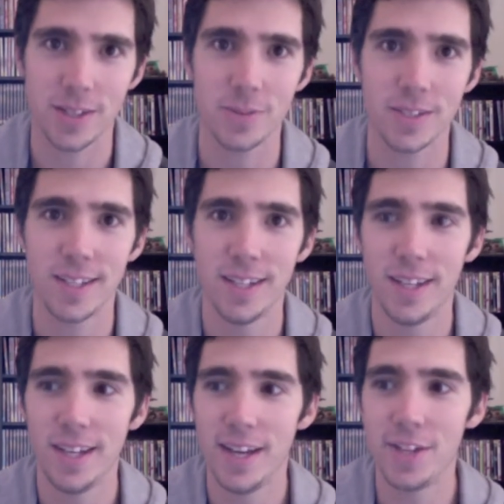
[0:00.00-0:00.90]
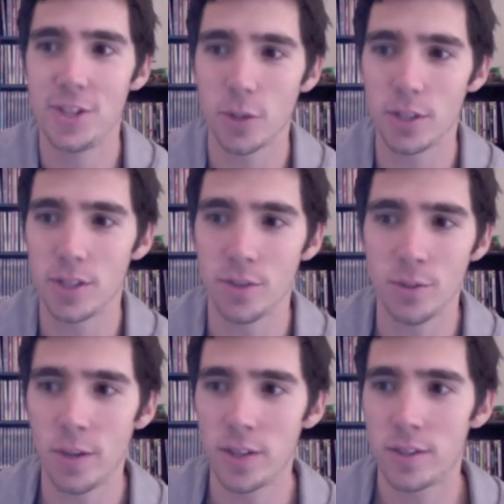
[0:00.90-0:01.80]
That was a joy to
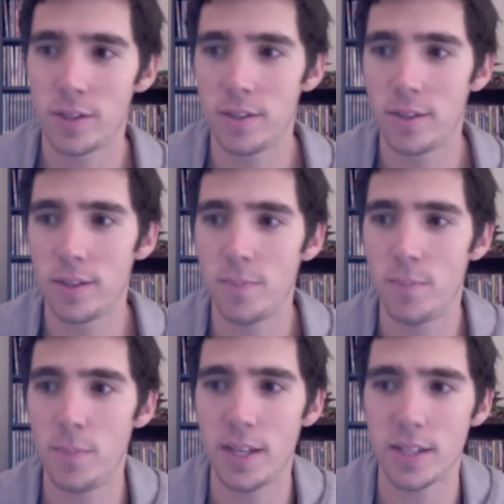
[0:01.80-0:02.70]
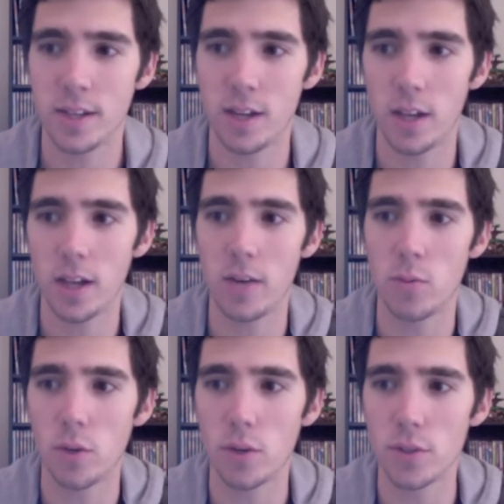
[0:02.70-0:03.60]
do, but the biggest
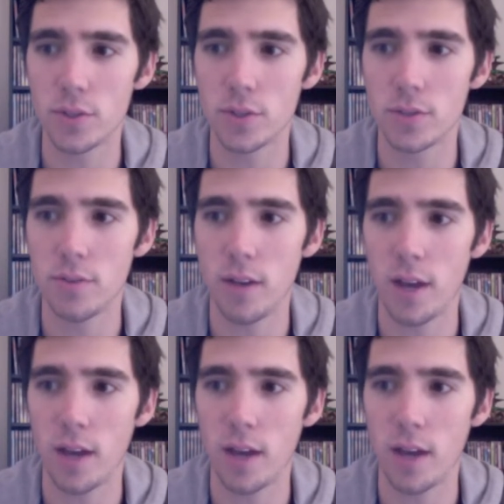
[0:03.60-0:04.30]
highlight was